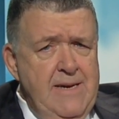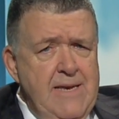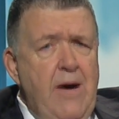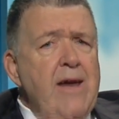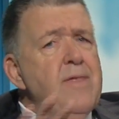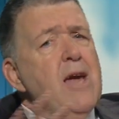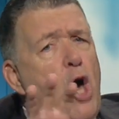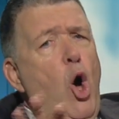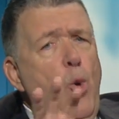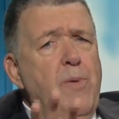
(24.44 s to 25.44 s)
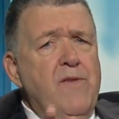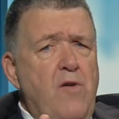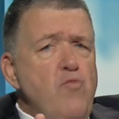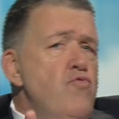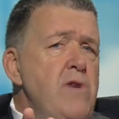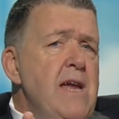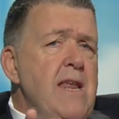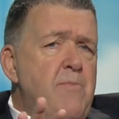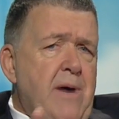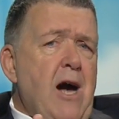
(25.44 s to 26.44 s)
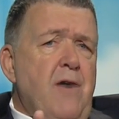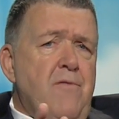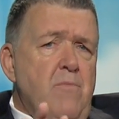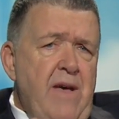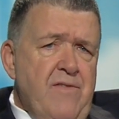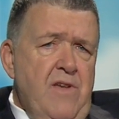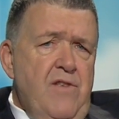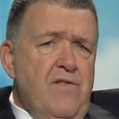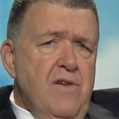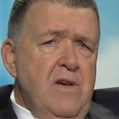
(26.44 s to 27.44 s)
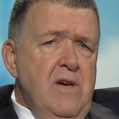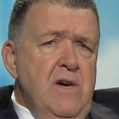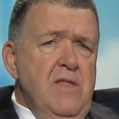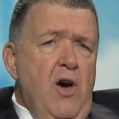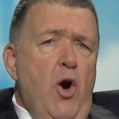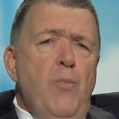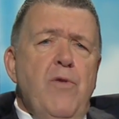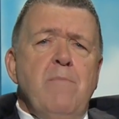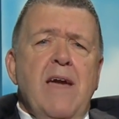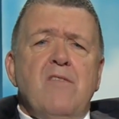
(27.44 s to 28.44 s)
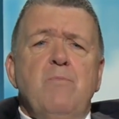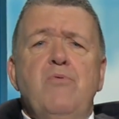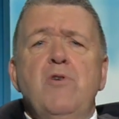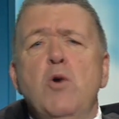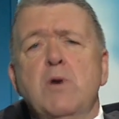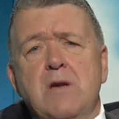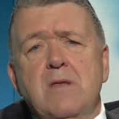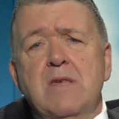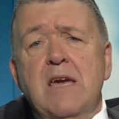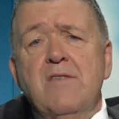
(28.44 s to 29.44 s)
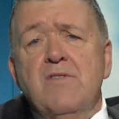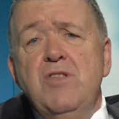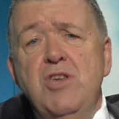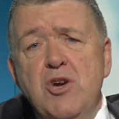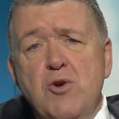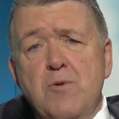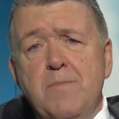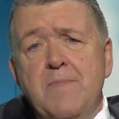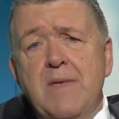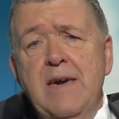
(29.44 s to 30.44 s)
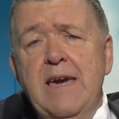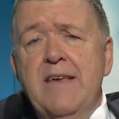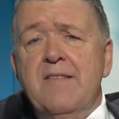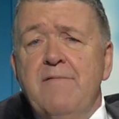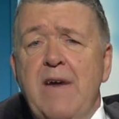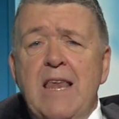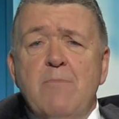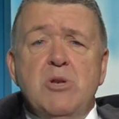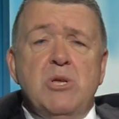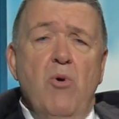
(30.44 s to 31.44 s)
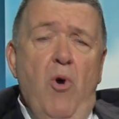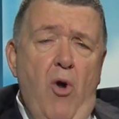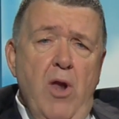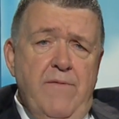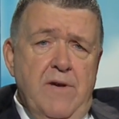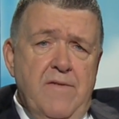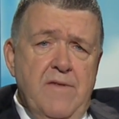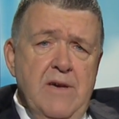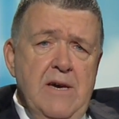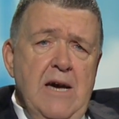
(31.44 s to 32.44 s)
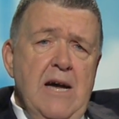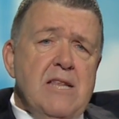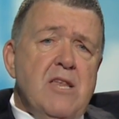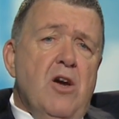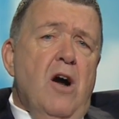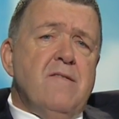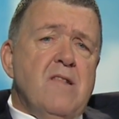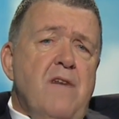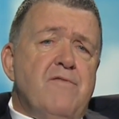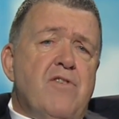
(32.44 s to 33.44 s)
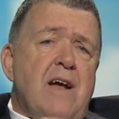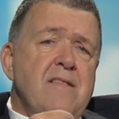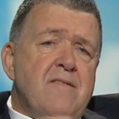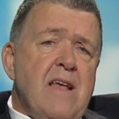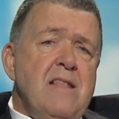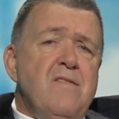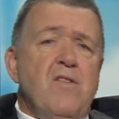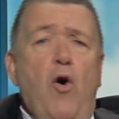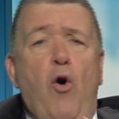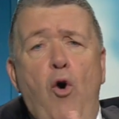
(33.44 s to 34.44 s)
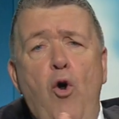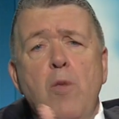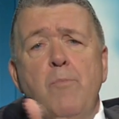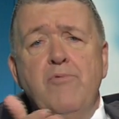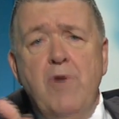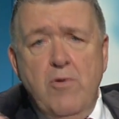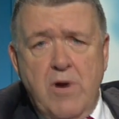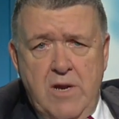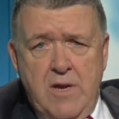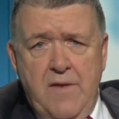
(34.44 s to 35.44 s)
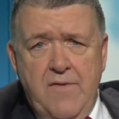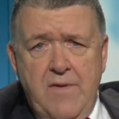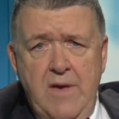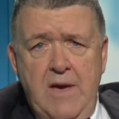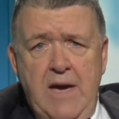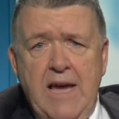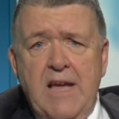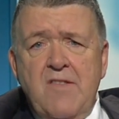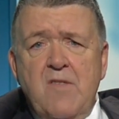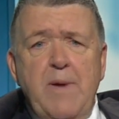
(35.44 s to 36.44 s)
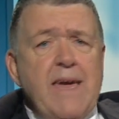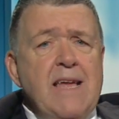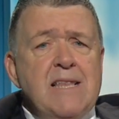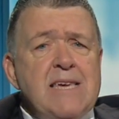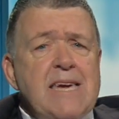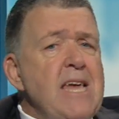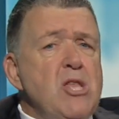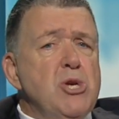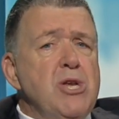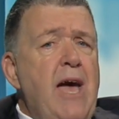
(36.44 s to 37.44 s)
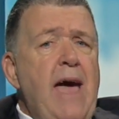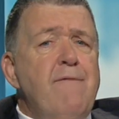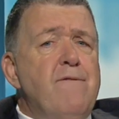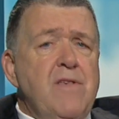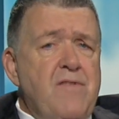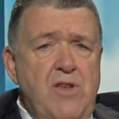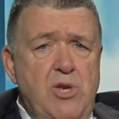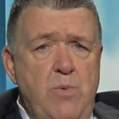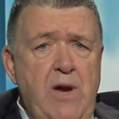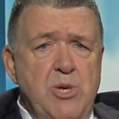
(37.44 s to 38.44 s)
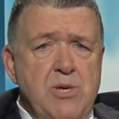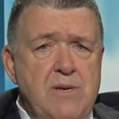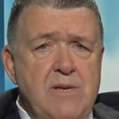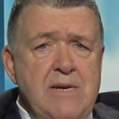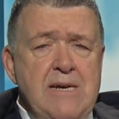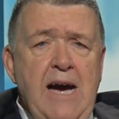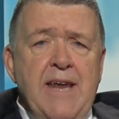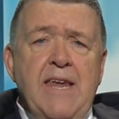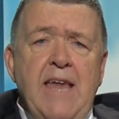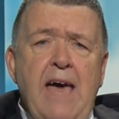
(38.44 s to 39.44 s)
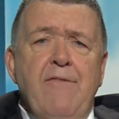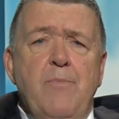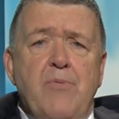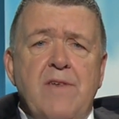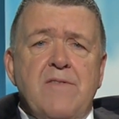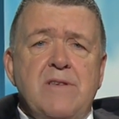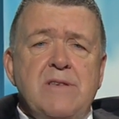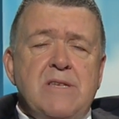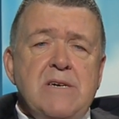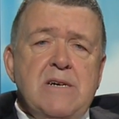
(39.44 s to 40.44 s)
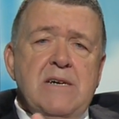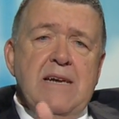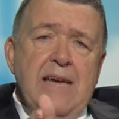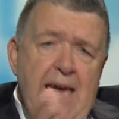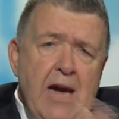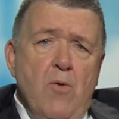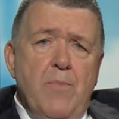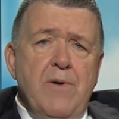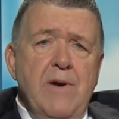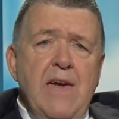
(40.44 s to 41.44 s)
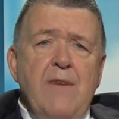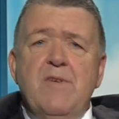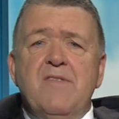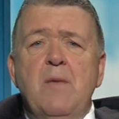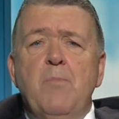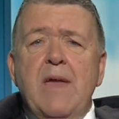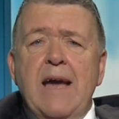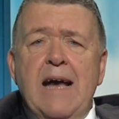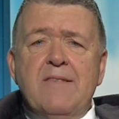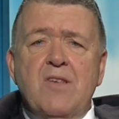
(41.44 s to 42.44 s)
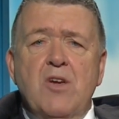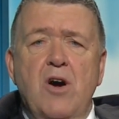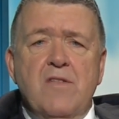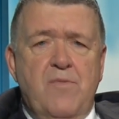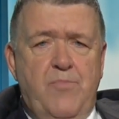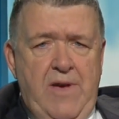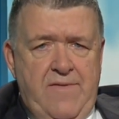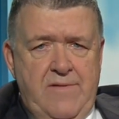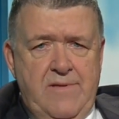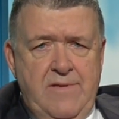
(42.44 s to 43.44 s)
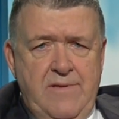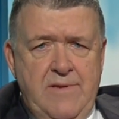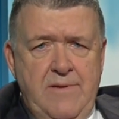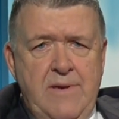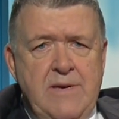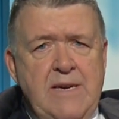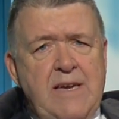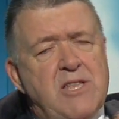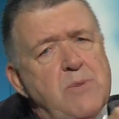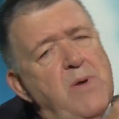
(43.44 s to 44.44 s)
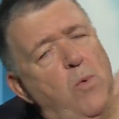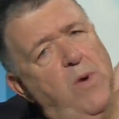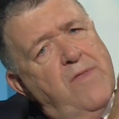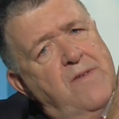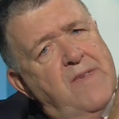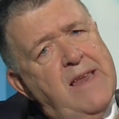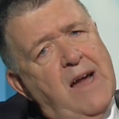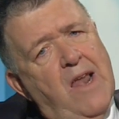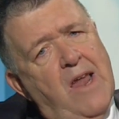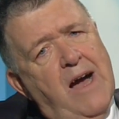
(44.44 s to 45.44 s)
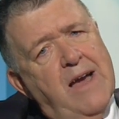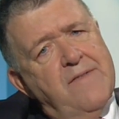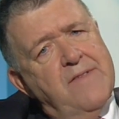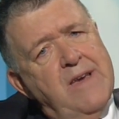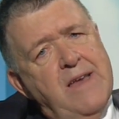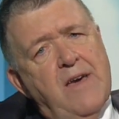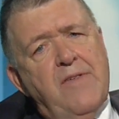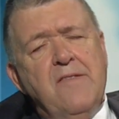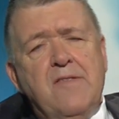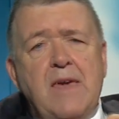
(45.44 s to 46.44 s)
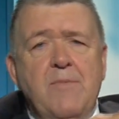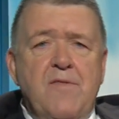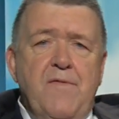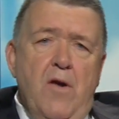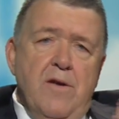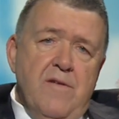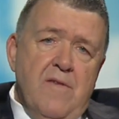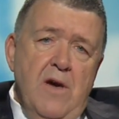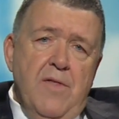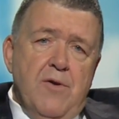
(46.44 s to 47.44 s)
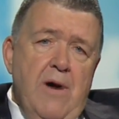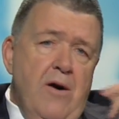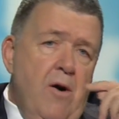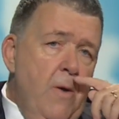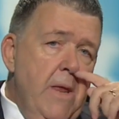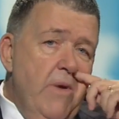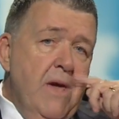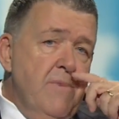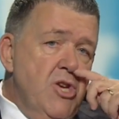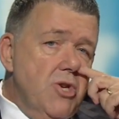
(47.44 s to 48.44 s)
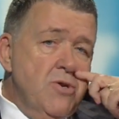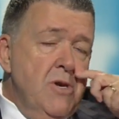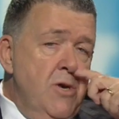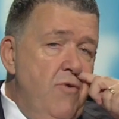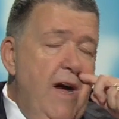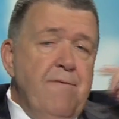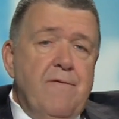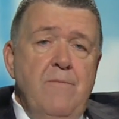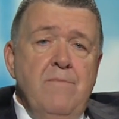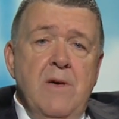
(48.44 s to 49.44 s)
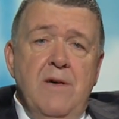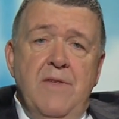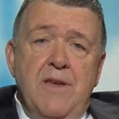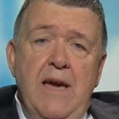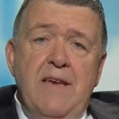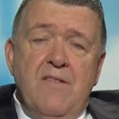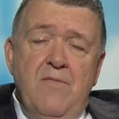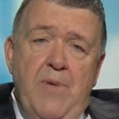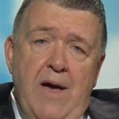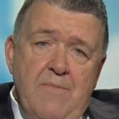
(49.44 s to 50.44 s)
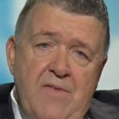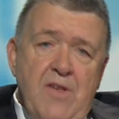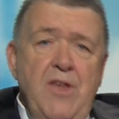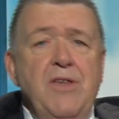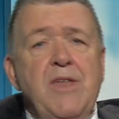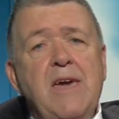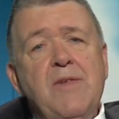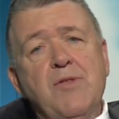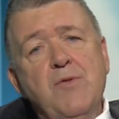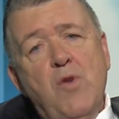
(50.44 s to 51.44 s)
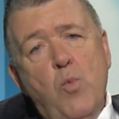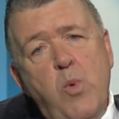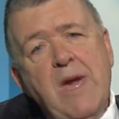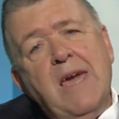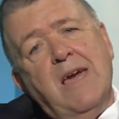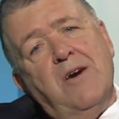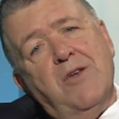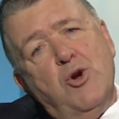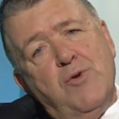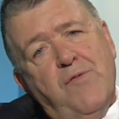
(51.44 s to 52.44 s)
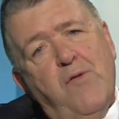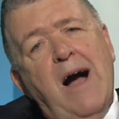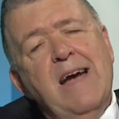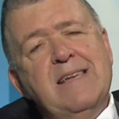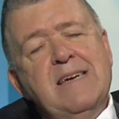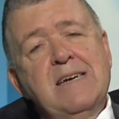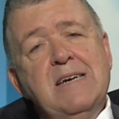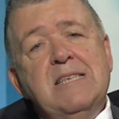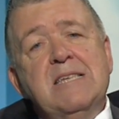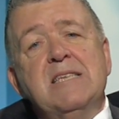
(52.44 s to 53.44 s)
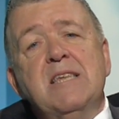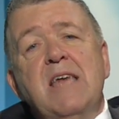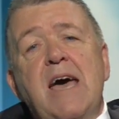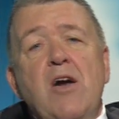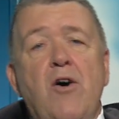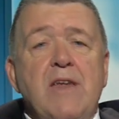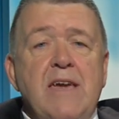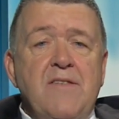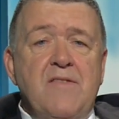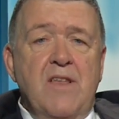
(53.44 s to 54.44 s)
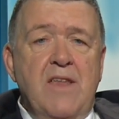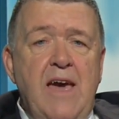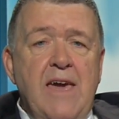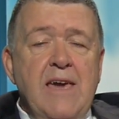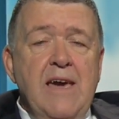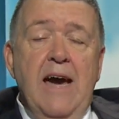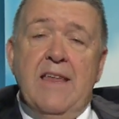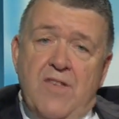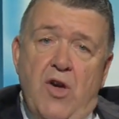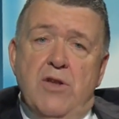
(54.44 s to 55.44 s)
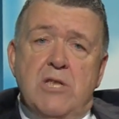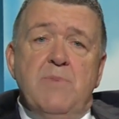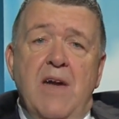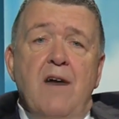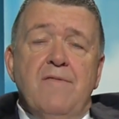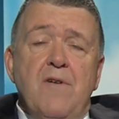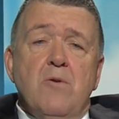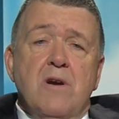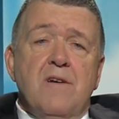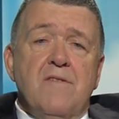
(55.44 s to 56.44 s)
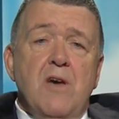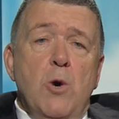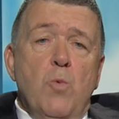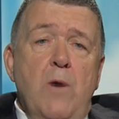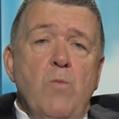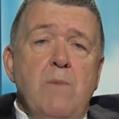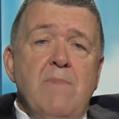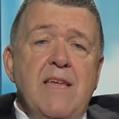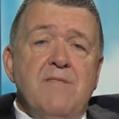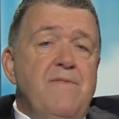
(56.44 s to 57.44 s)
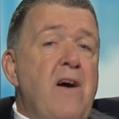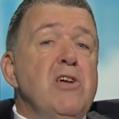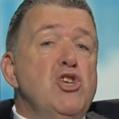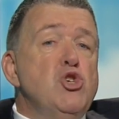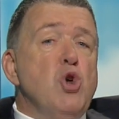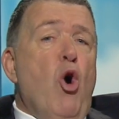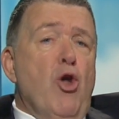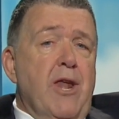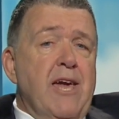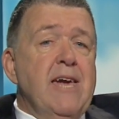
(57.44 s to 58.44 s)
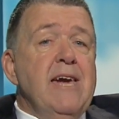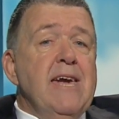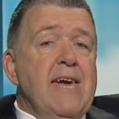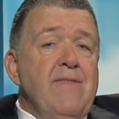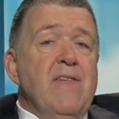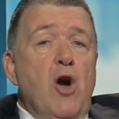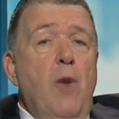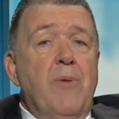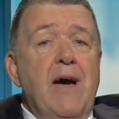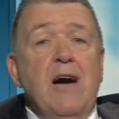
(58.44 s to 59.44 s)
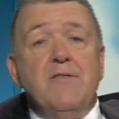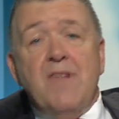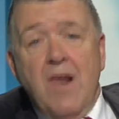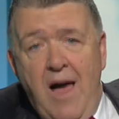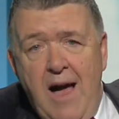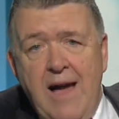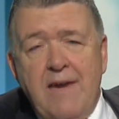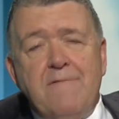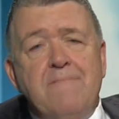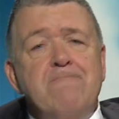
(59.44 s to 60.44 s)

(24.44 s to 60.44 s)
Now, I think hope is a really powerful message. The hope that makes broken things new is available to all of us. And God's love transcends all brokenness and can speak into each and every situation, and an ever-present help if we simply ask God's presence to be with us in our lives. Now, this theme has followed us through our Holy Week mission, right from the days of Palm Sunday through the week on Good Friday to today on Easter Day. And it's going to be our focus when we meet very shortly in the Opera House live.